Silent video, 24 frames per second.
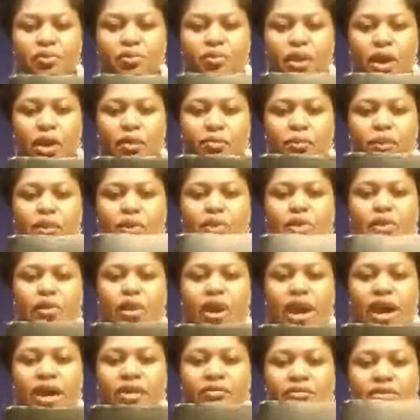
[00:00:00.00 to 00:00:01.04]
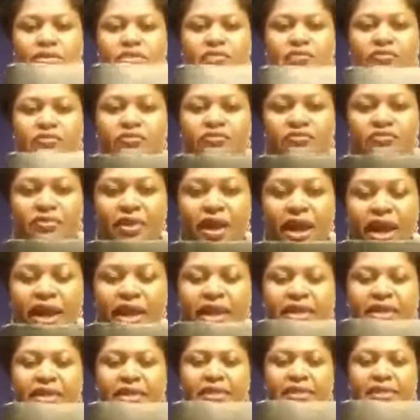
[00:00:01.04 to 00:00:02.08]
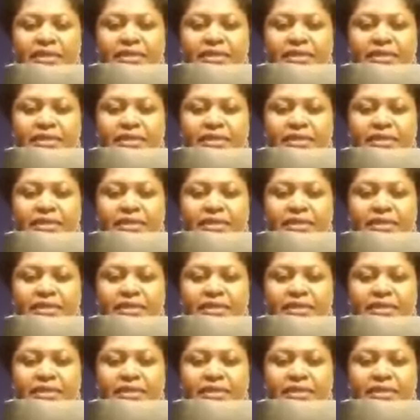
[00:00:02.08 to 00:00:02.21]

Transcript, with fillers: weapon you have to fight